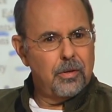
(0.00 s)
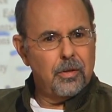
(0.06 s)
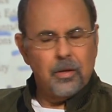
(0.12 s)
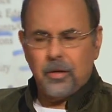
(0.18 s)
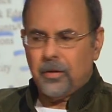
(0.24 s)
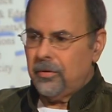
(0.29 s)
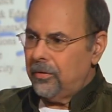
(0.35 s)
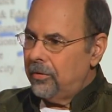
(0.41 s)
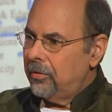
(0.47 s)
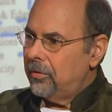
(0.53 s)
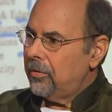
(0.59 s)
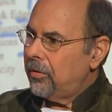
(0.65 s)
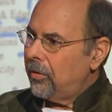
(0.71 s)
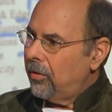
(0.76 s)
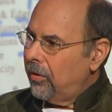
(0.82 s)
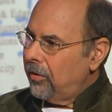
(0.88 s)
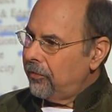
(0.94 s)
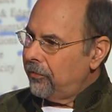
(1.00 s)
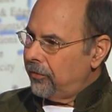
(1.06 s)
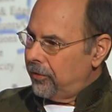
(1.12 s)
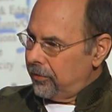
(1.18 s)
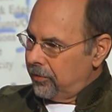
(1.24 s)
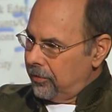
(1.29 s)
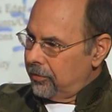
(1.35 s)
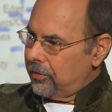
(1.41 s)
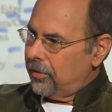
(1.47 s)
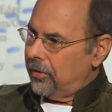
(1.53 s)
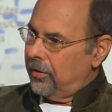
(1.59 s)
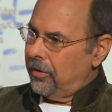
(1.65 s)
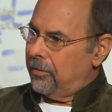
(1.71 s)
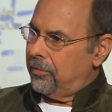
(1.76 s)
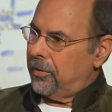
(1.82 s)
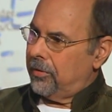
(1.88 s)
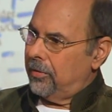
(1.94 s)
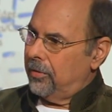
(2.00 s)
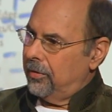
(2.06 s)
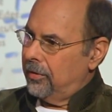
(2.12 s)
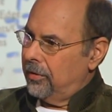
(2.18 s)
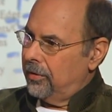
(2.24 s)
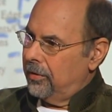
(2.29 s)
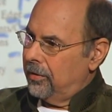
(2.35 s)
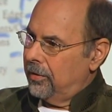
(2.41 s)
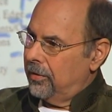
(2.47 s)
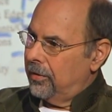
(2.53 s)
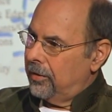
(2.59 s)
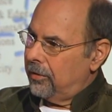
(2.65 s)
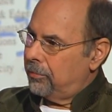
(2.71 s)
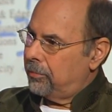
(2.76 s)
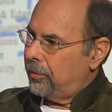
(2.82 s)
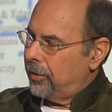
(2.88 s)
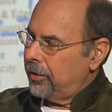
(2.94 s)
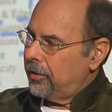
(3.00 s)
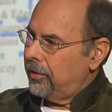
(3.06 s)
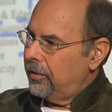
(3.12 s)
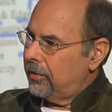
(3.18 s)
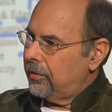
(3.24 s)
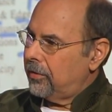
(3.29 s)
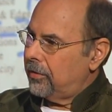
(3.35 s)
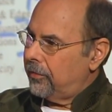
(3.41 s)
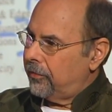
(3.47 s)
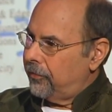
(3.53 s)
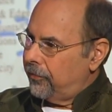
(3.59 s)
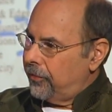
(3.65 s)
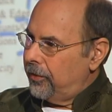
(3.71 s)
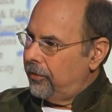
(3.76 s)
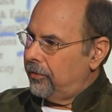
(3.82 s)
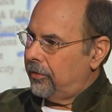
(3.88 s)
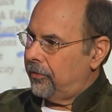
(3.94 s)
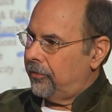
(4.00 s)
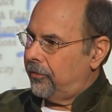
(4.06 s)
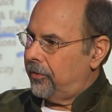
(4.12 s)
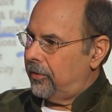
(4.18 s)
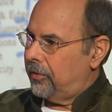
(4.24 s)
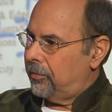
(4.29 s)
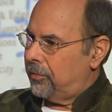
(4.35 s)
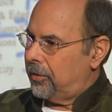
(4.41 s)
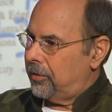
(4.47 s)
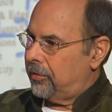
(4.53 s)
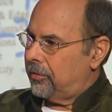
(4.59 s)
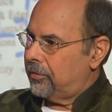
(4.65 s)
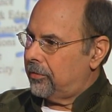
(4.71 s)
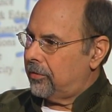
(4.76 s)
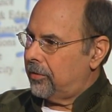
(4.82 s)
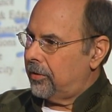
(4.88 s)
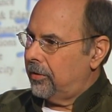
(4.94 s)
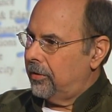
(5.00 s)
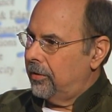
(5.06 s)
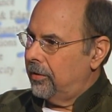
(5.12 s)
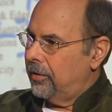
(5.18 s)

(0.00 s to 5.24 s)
And you're offering this glamour of breaking into the feature film industry.